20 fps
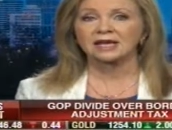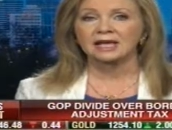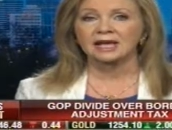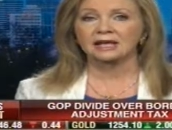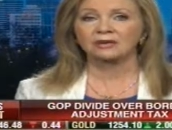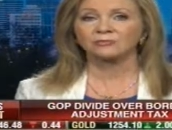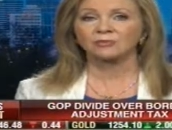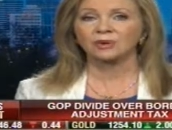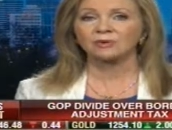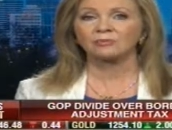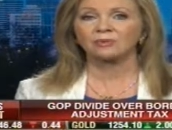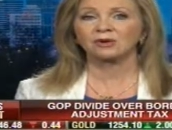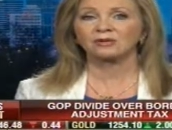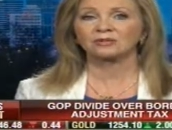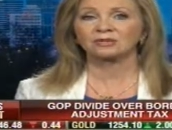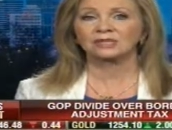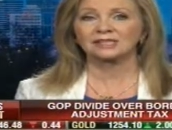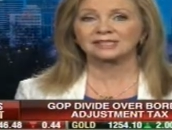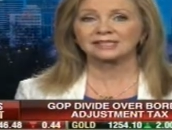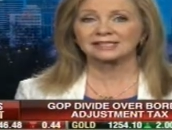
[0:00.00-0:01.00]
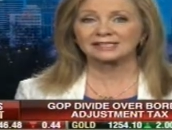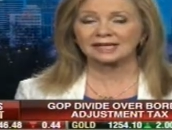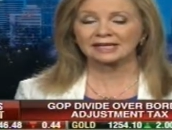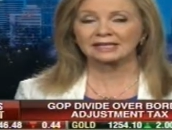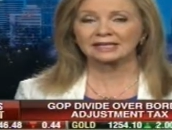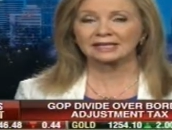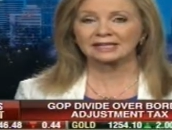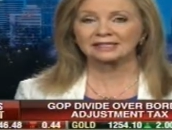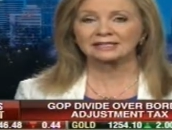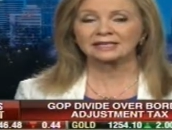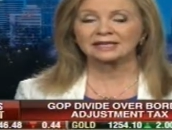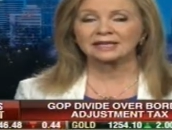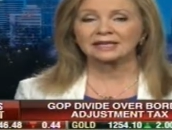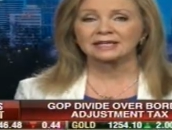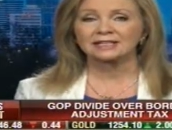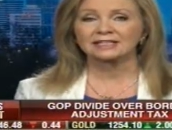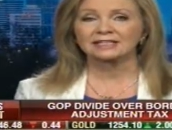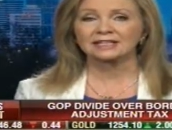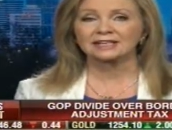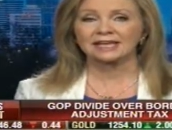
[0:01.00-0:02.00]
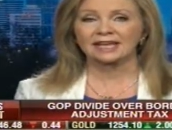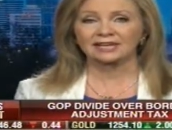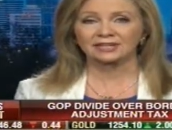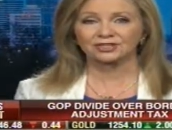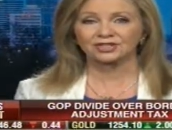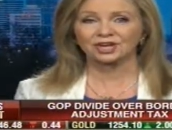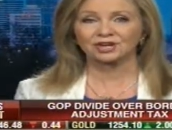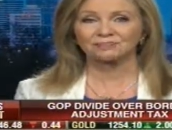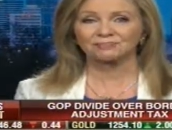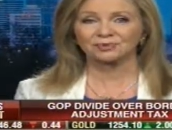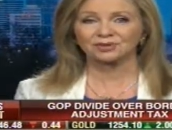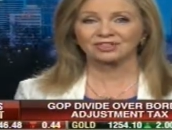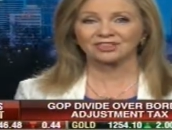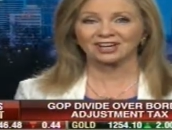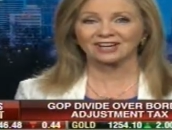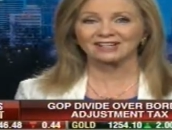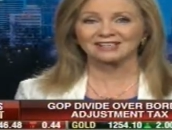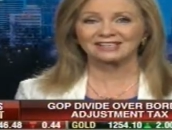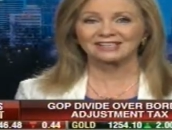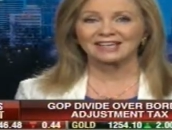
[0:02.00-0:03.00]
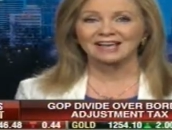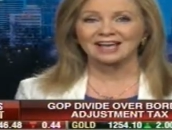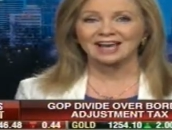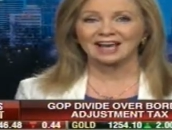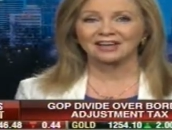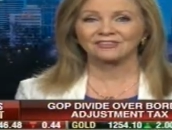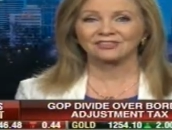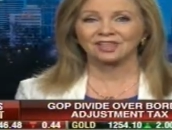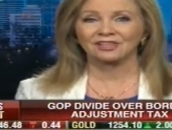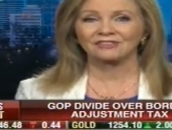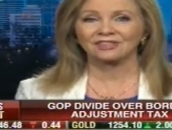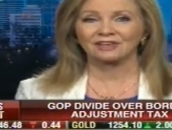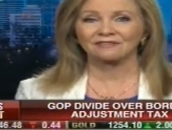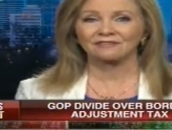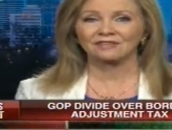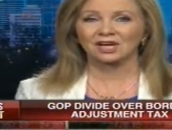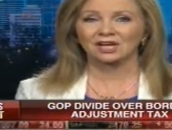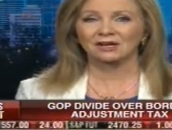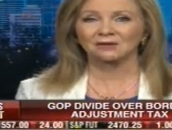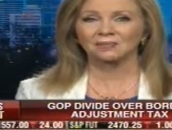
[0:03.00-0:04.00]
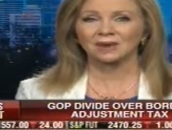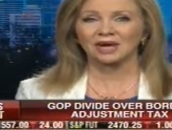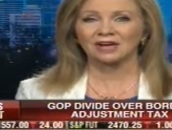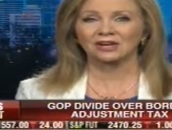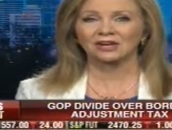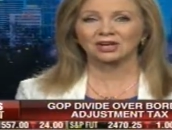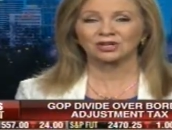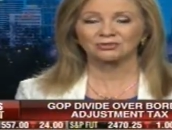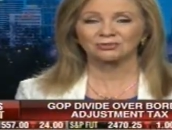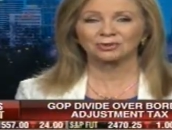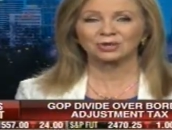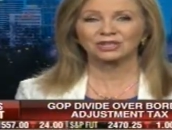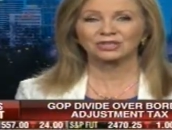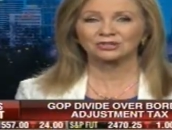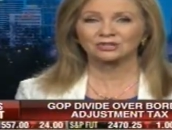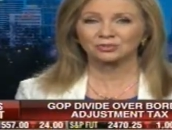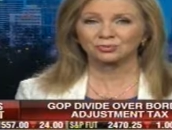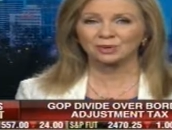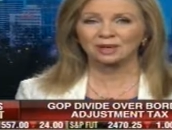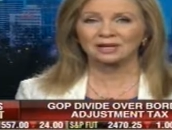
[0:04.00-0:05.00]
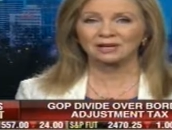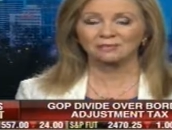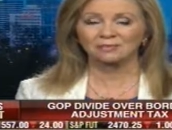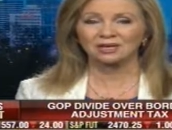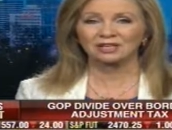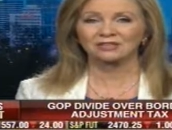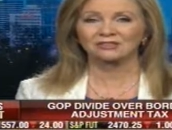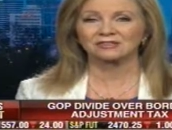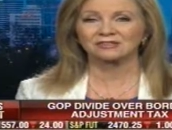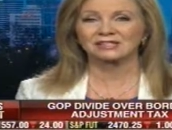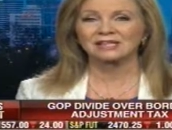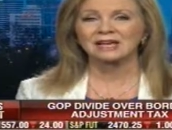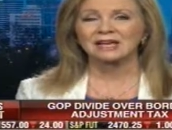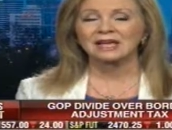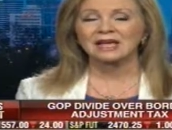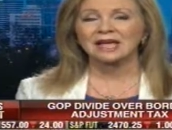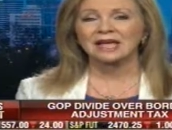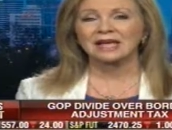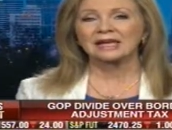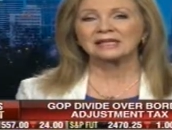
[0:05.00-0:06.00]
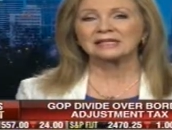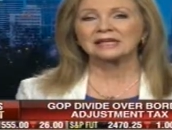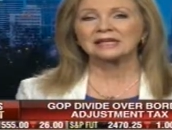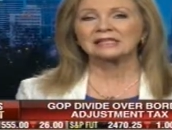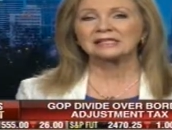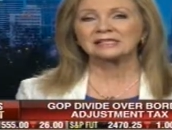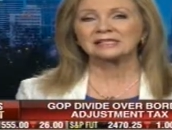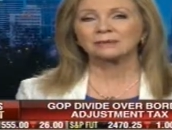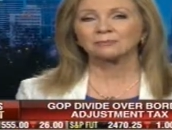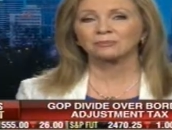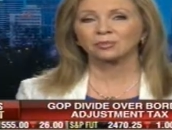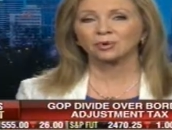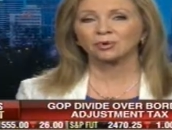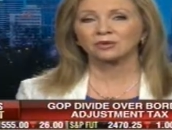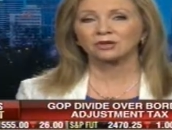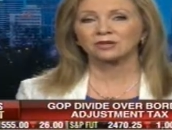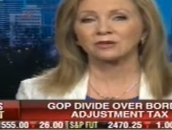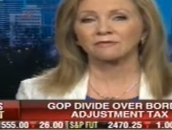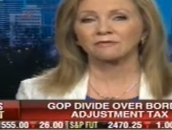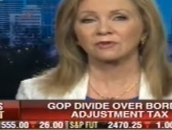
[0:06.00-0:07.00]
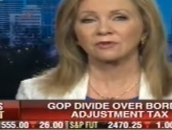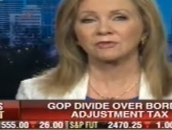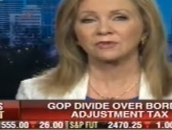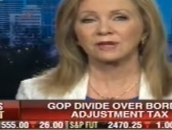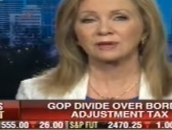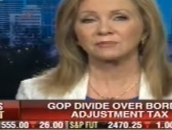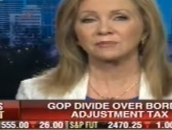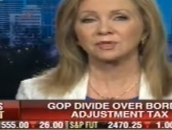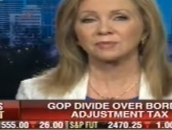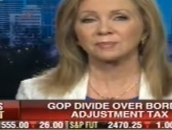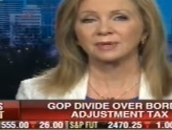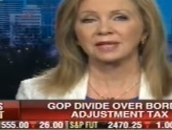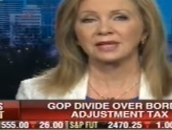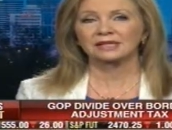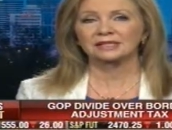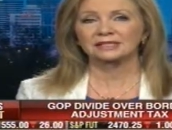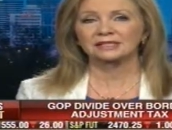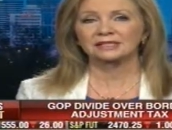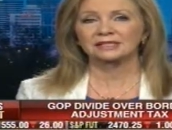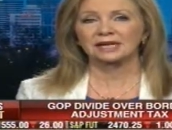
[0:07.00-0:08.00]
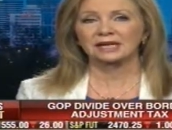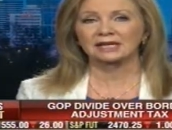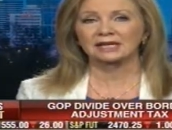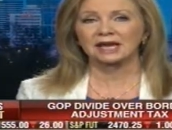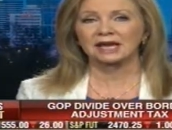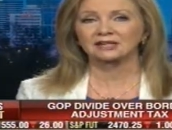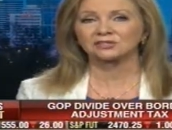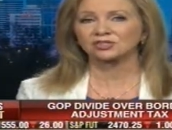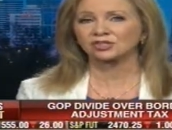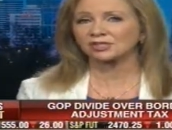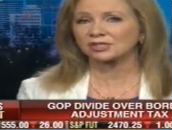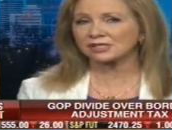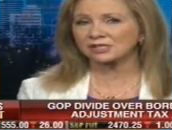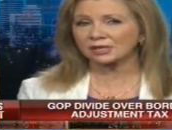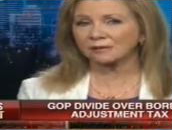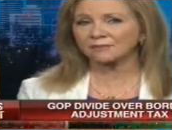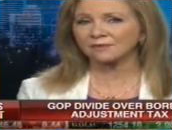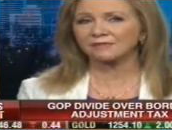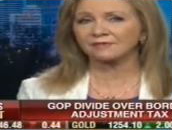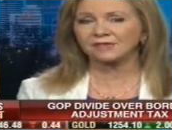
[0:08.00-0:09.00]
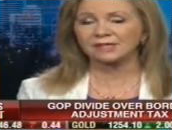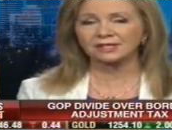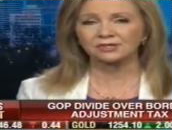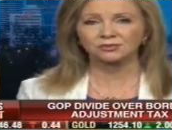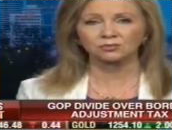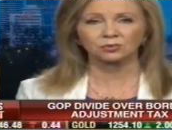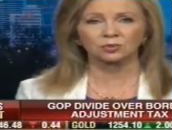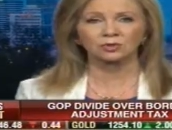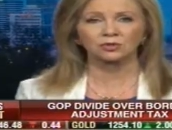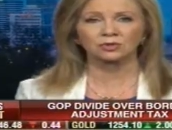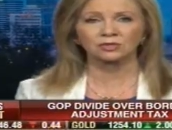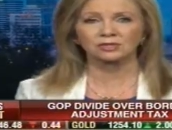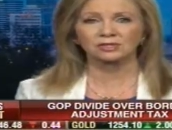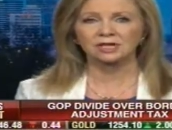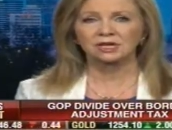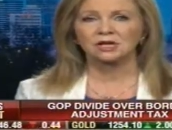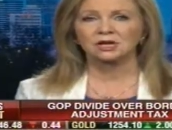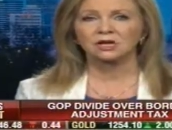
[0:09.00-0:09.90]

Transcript: and we want the Senate to catch up with us. I think they've done about 120 bills. And it's important for them to begin to take action. Some of these rules,